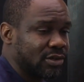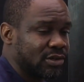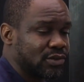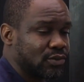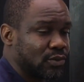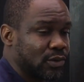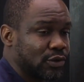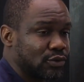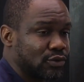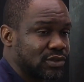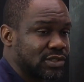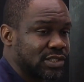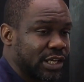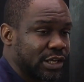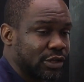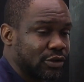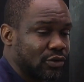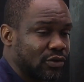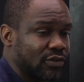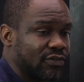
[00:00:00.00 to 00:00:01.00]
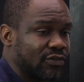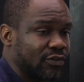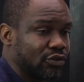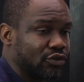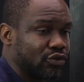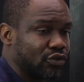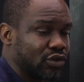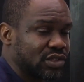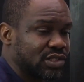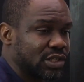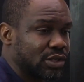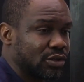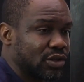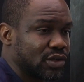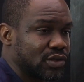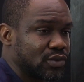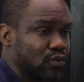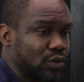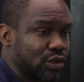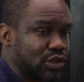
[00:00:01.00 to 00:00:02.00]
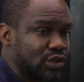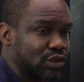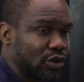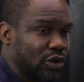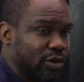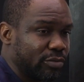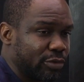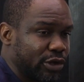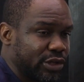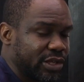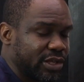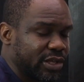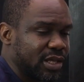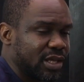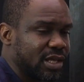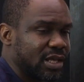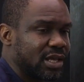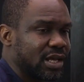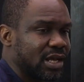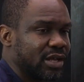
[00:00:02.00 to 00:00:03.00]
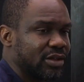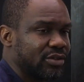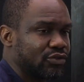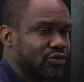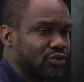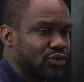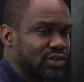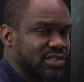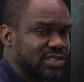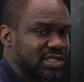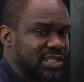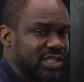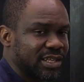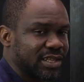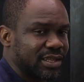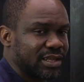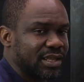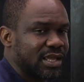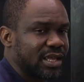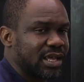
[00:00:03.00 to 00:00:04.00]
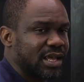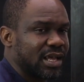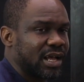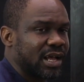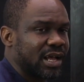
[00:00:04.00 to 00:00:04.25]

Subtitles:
just want to thank you for trusting us with your money and trusting